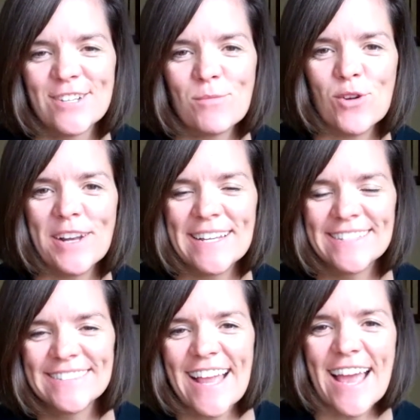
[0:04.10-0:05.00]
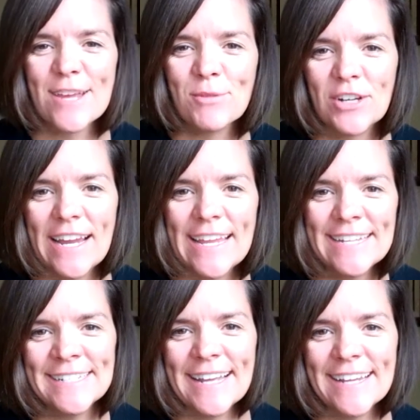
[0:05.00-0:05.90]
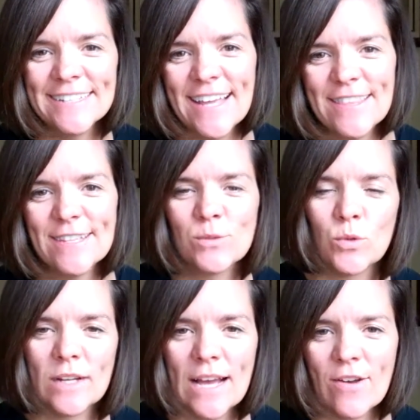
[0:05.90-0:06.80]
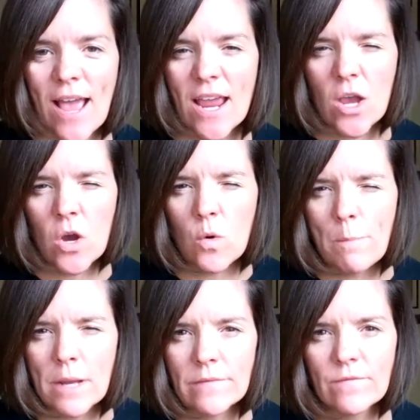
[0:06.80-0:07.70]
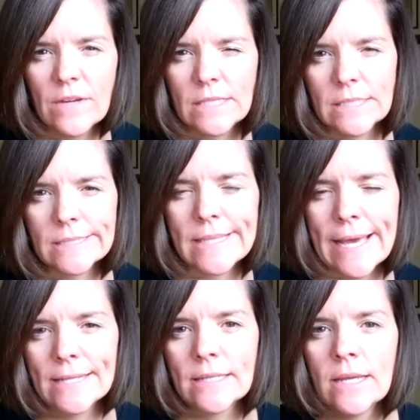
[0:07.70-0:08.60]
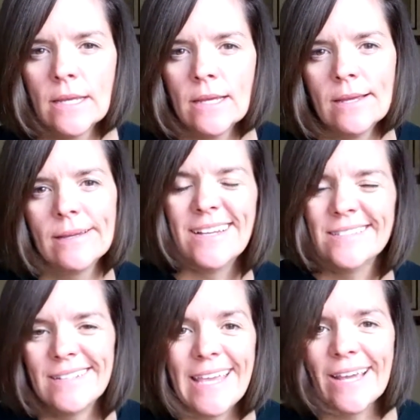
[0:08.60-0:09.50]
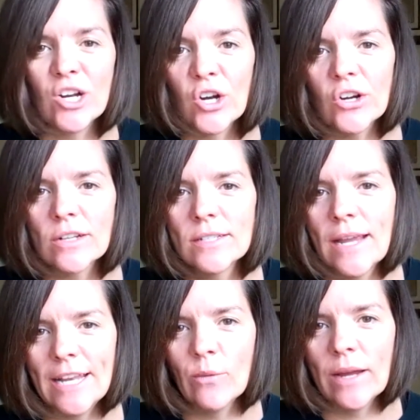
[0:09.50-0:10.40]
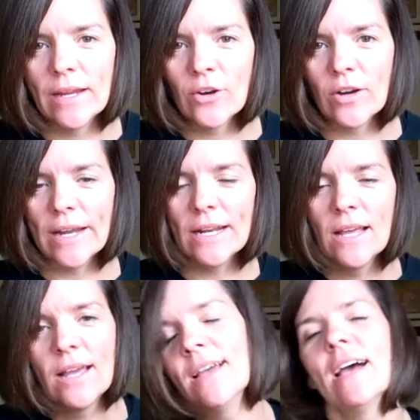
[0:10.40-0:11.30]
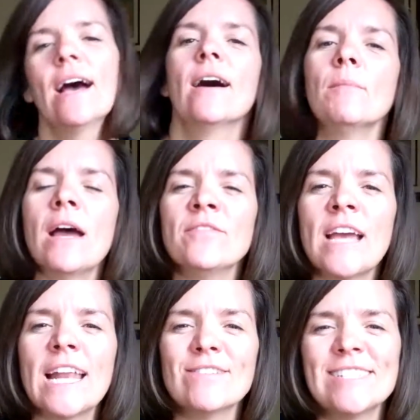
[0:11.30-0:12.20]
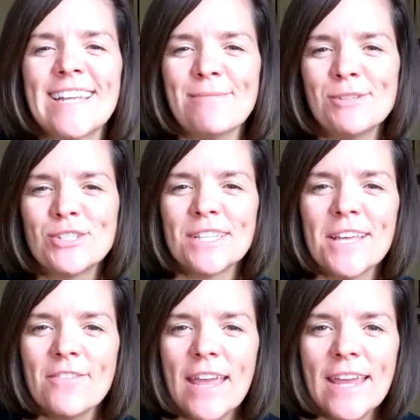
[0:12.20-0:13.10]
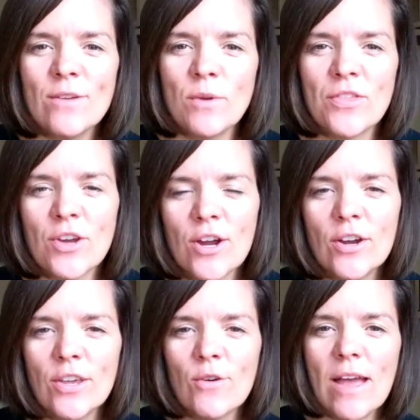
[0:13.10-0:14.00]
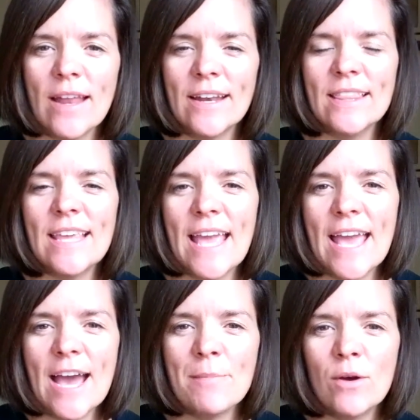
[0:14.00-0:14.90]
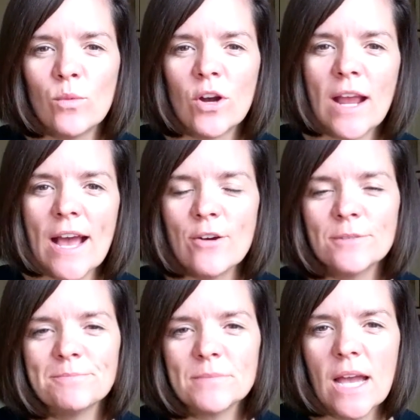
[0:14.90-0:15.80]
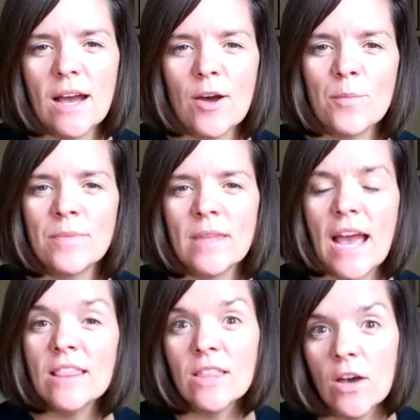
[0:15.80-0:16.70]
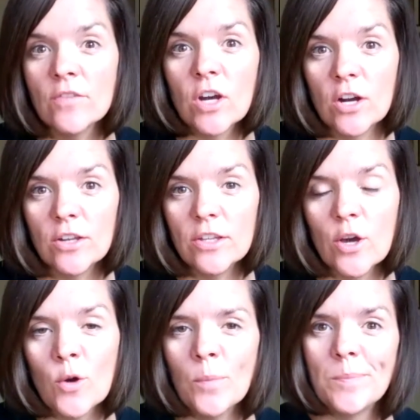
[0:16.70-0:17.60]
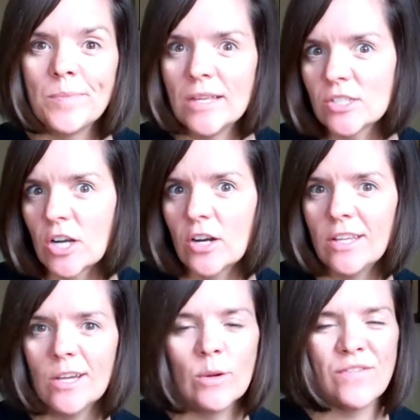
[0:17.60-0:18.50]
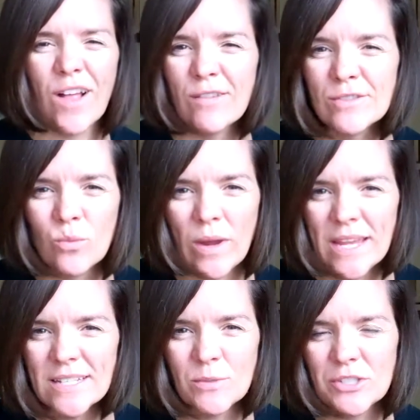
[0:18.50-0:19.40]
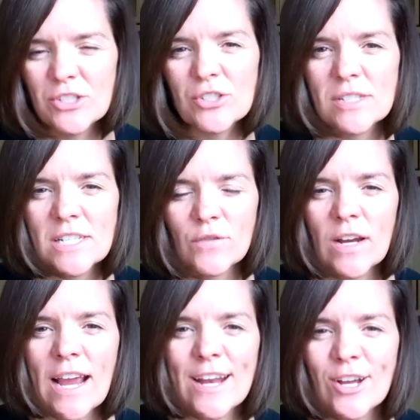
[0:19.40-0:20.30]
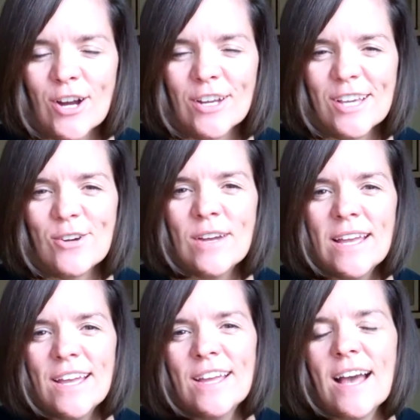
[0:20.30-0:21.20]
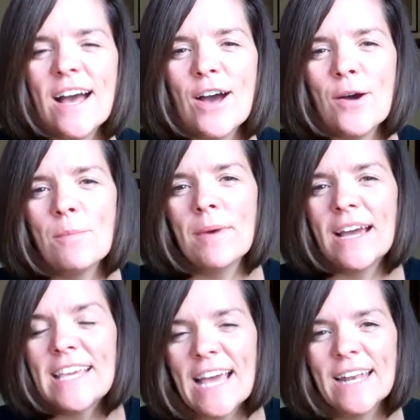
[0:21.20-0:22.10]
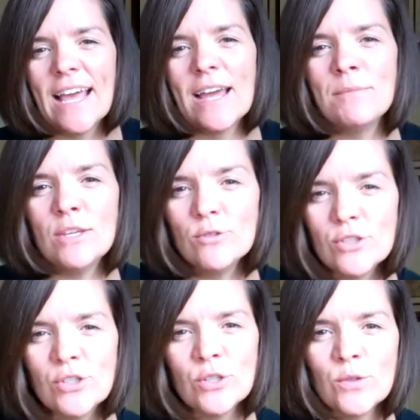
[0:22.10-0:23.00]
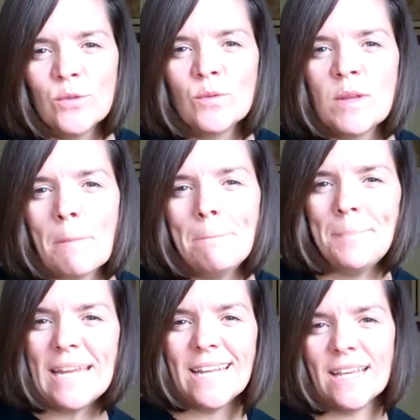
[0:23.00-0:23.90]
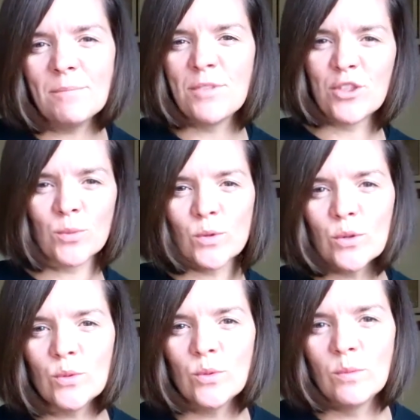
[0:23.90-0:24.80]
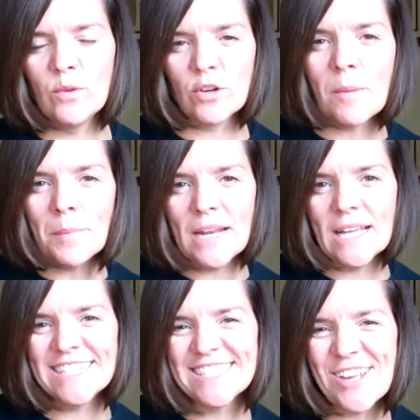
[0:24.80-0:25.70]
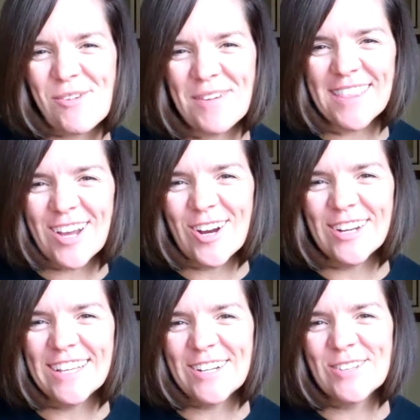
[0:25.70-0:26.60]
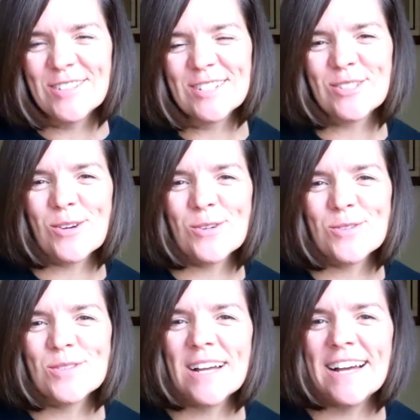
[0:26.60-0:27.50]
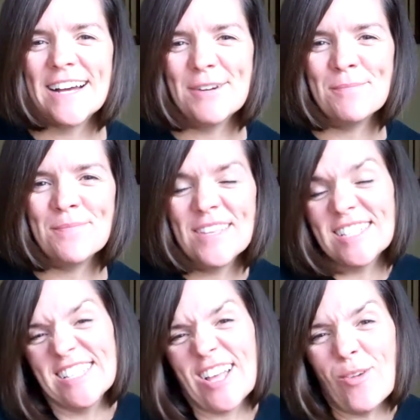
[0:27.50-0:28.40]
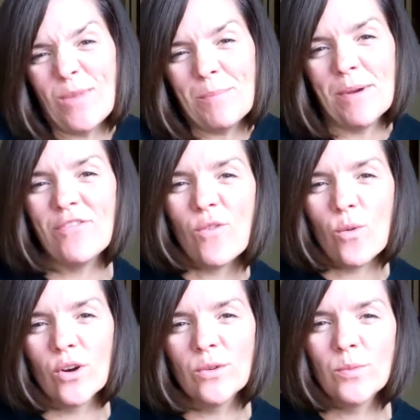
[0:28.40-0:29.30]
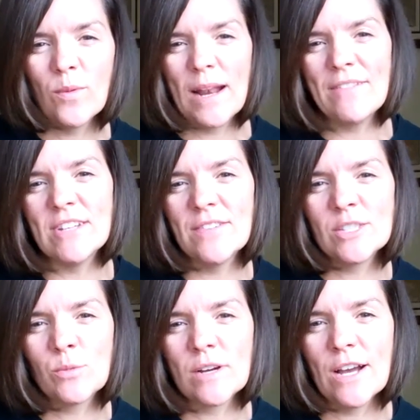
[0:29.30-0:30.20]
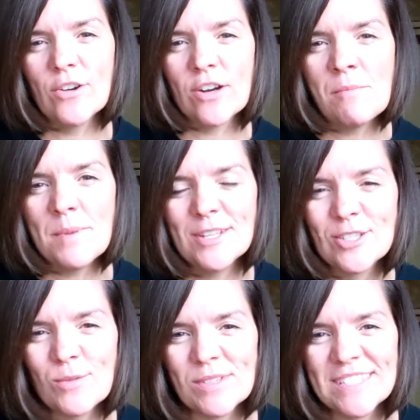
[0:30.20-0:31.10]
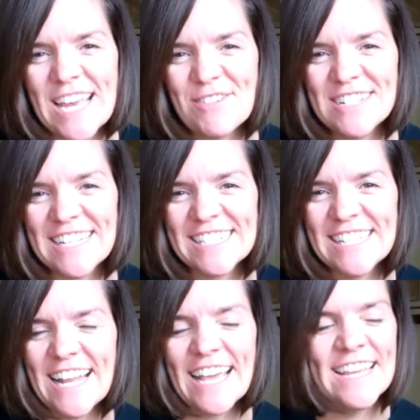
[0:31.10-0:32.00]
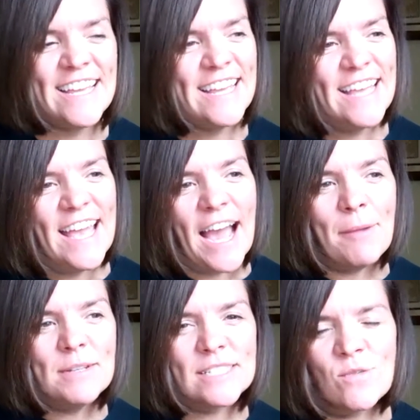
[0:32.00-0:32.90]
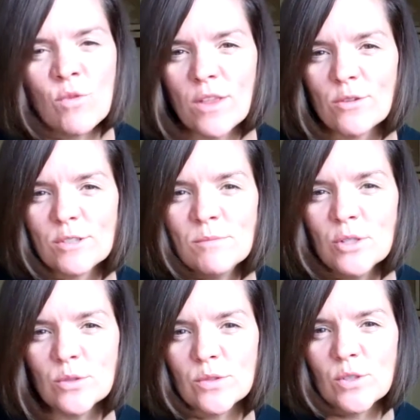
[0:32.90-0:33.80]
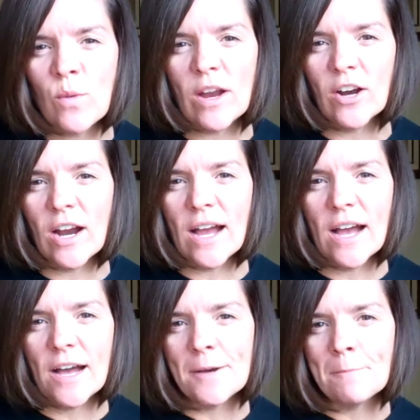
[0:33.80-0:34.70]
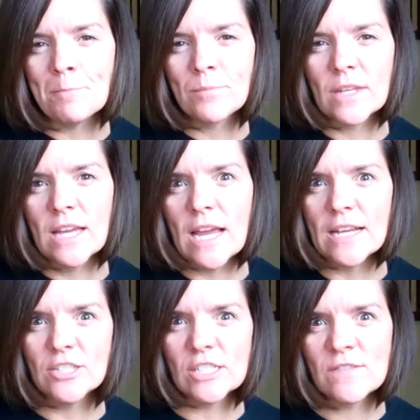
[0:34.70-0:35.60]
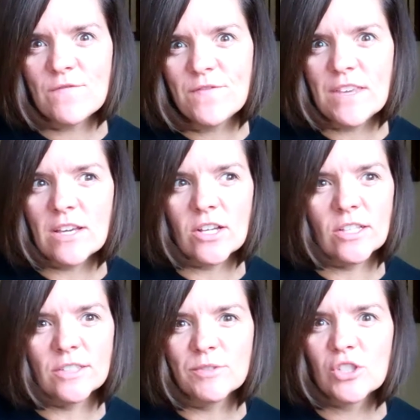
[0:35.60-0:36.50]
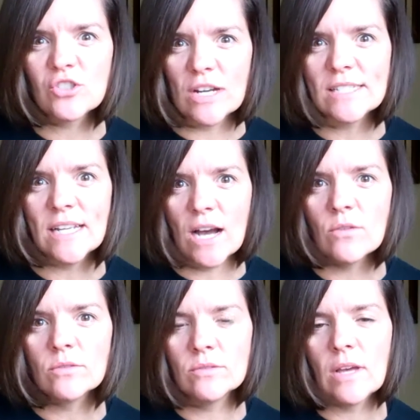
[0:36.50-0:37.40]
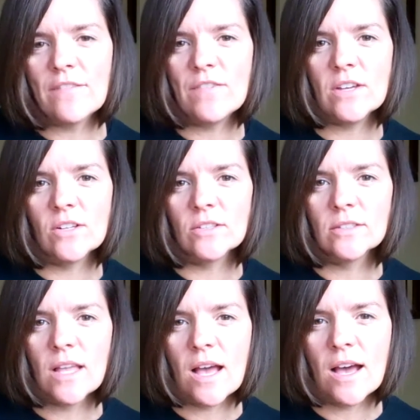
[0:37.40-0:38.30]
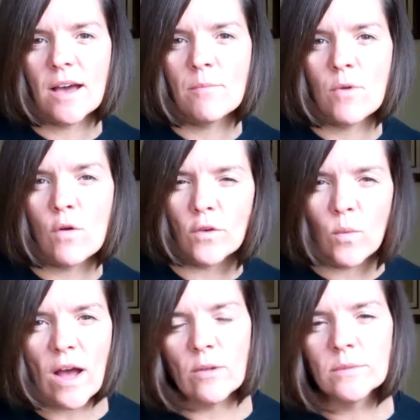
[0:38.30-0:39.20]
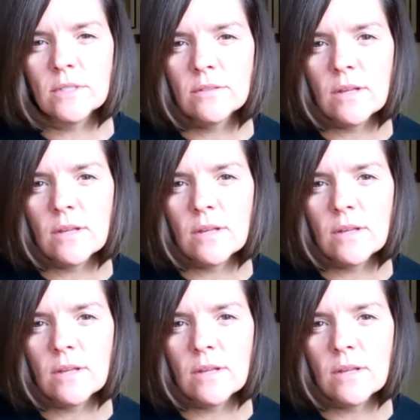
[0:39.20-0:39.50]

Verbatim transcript: Good morning. I am cranky today, and this workout, I hope, fixes that. Well, it can't hurt anyway, right? Um, I've kind of established a love-hate with the cardio and the ab workout. Um, I love cardio. This cardio involves weights, which is just a different kind of cardio. Um, again, I'm used to beating through grumpiness with cardio, so um, this has helped me before when I've done this workout grumpy, so we'll see how it does today. I'm just in one of those moods where um, I just feel stressed out. I feel um, overwhelmed.